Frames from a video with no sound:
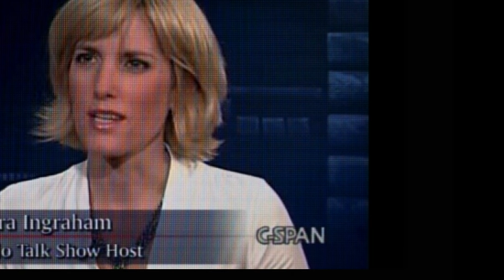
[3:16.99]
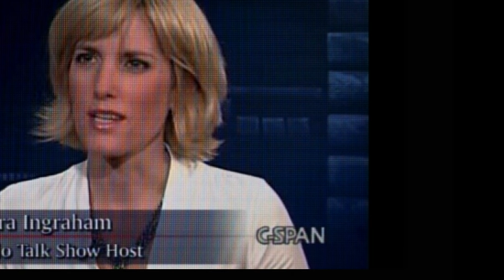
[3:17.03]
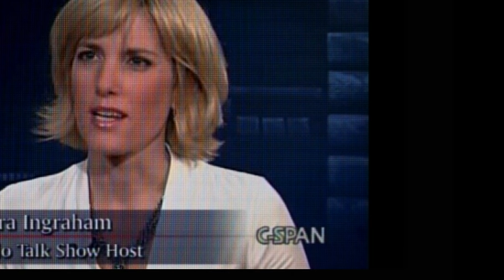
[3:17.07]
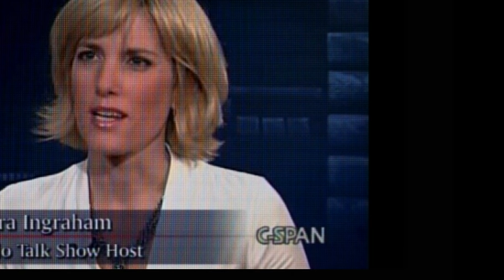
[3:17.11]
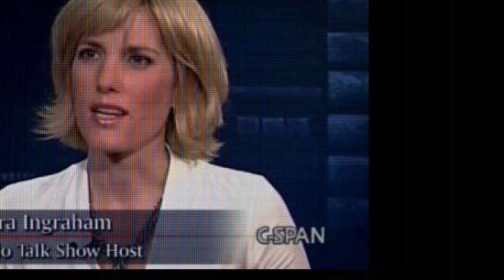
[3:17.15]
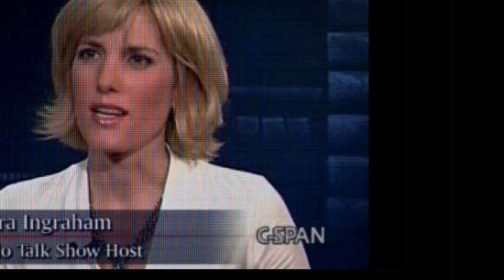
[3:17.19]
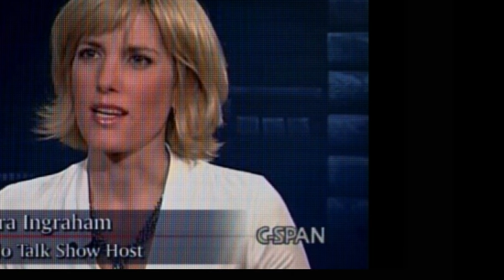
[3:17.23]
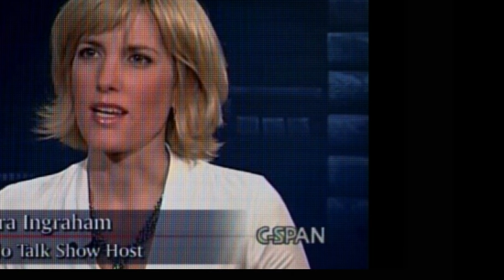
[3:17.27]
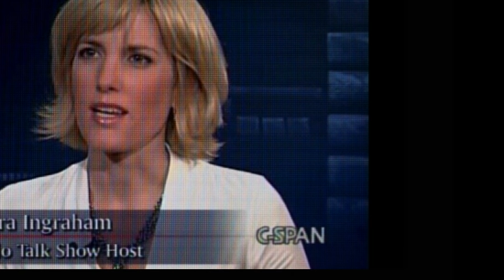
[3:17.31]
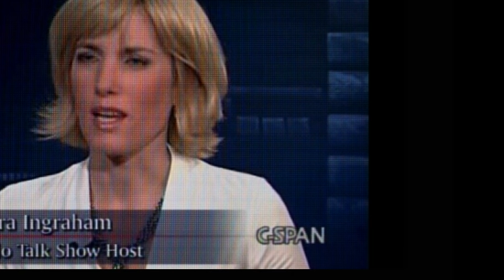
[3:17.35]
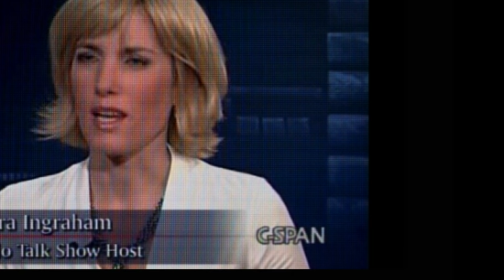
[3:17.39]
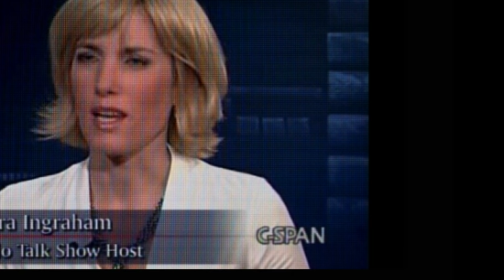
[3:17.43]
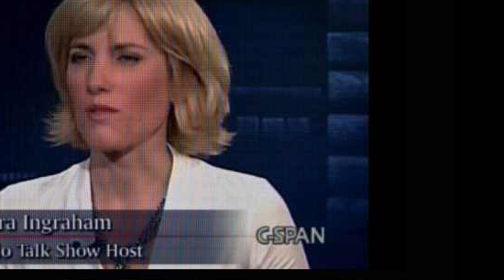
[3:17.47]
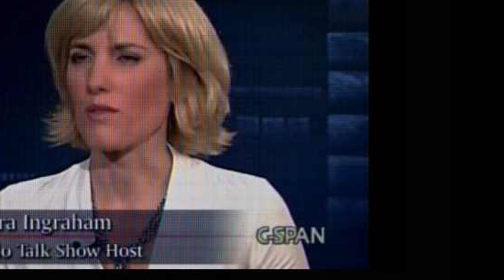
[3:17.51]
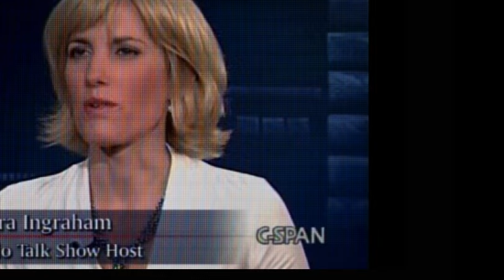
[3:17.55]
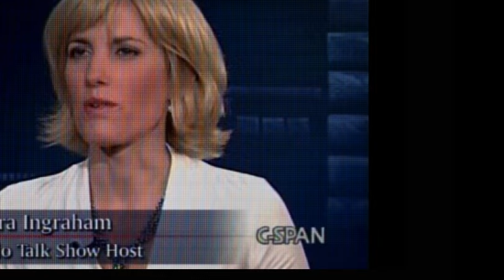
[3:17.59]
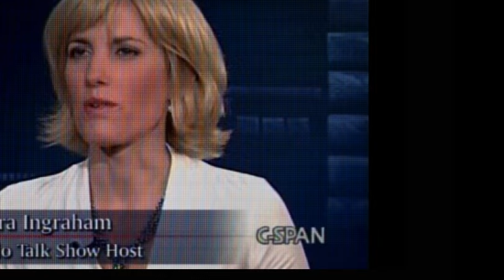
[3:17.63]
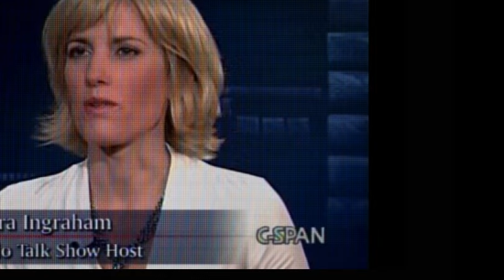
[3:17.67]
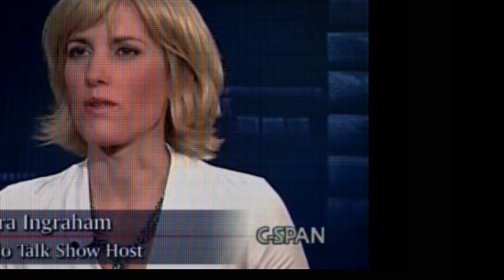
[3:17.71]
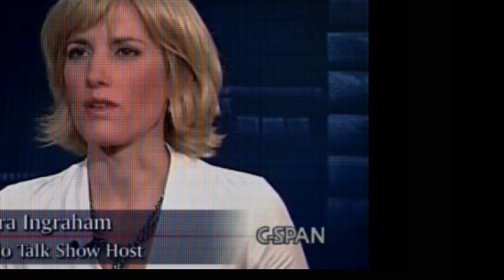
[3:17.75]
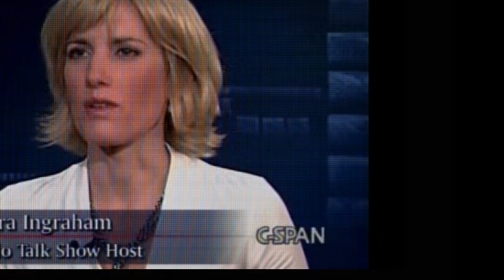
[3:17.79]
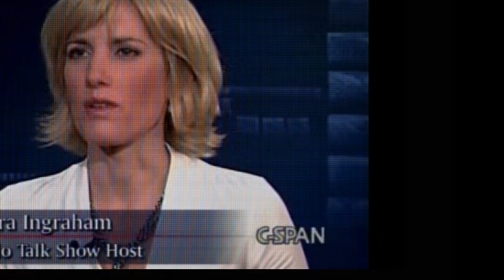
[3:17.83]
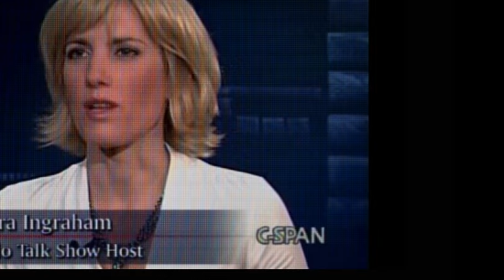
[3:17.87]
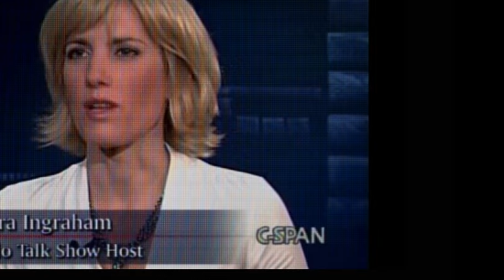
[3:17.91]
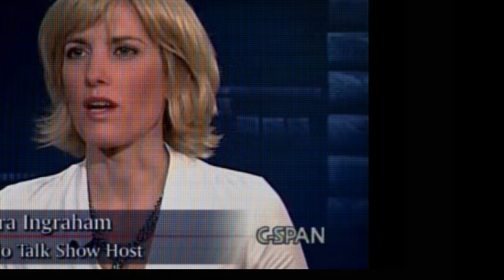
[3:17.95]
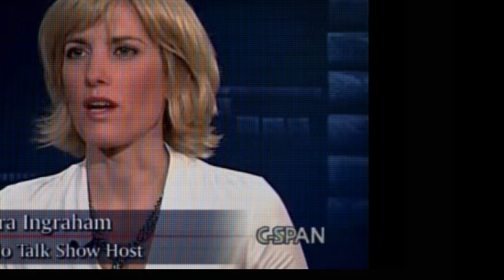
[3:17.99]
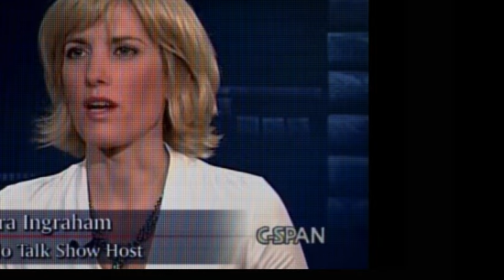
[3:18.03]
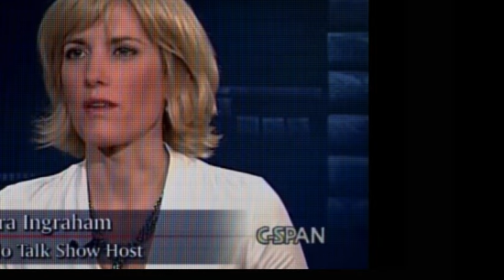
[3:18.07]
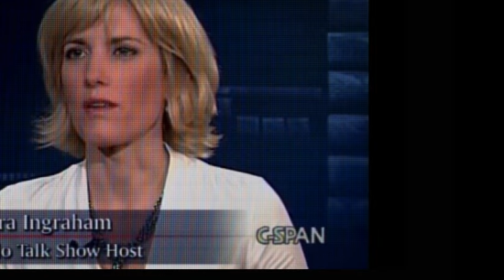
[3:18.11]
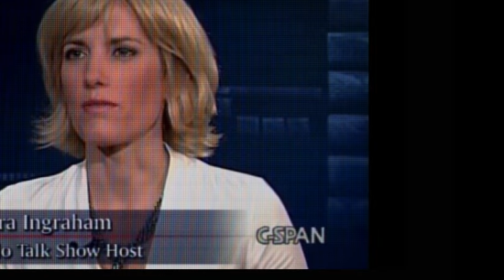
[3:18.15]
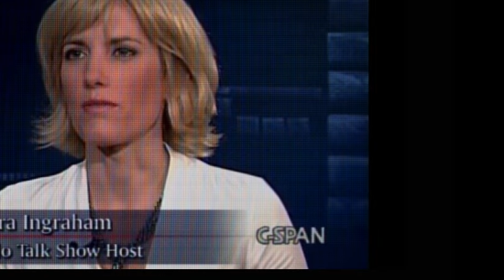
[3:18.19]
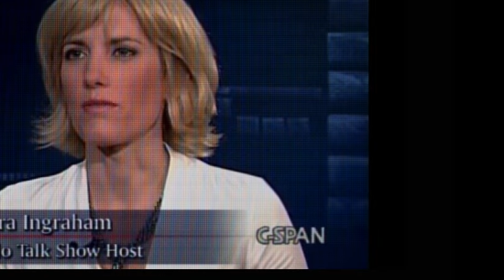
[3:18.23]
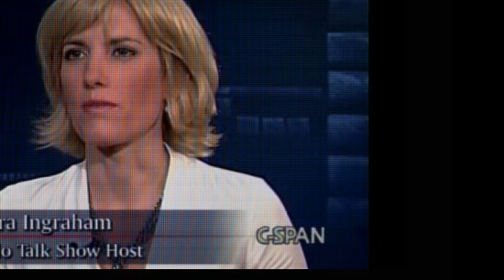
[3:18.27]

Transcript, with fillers: it can ruin your life.